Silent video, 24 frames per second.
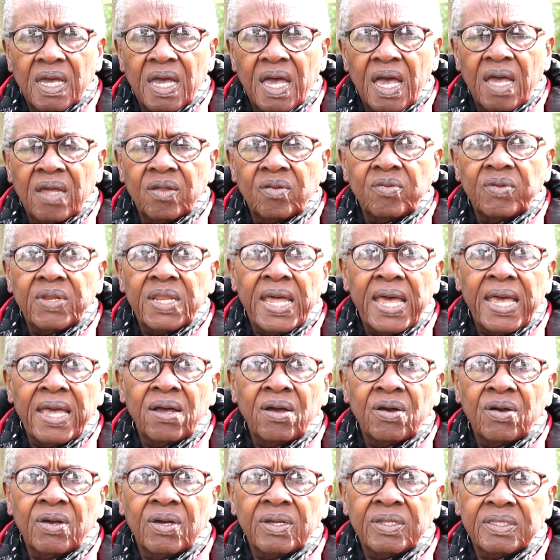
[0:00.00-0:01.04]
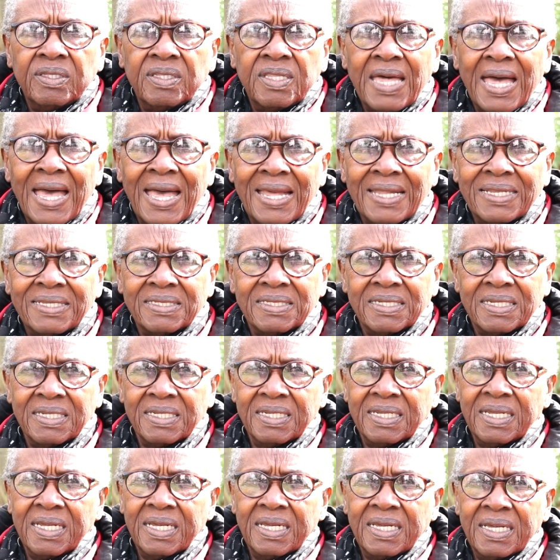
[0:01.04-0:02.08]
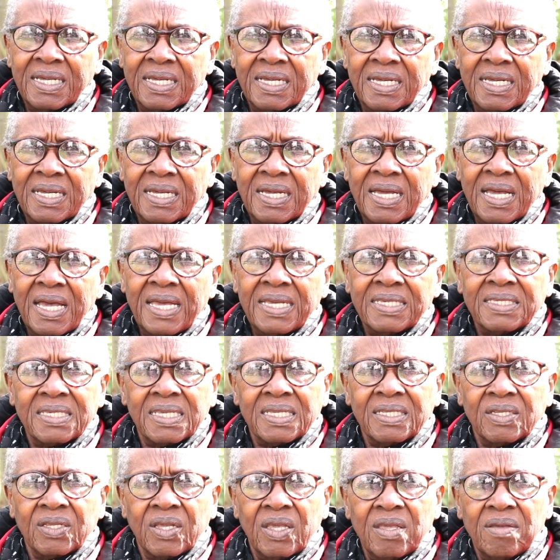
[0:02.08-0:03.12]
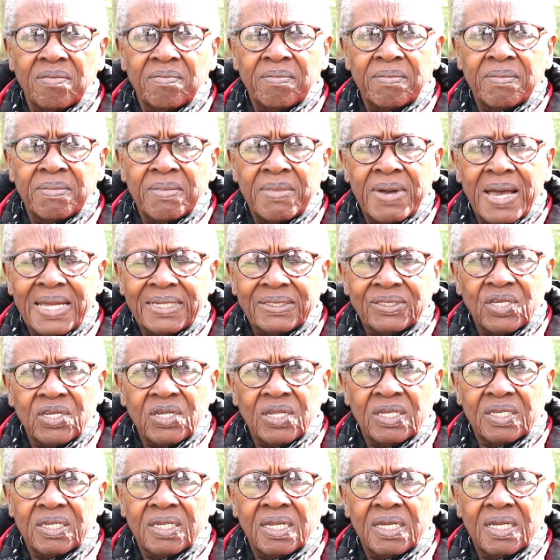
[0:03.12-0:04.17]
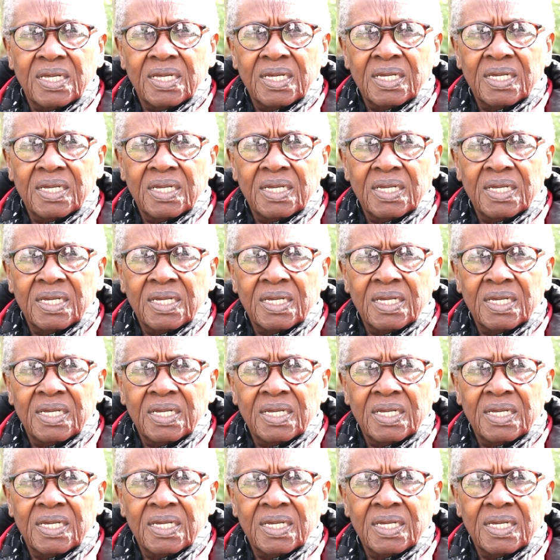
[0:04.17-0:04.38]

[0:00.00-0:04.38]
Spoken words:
And when I heard that, I said, imagine,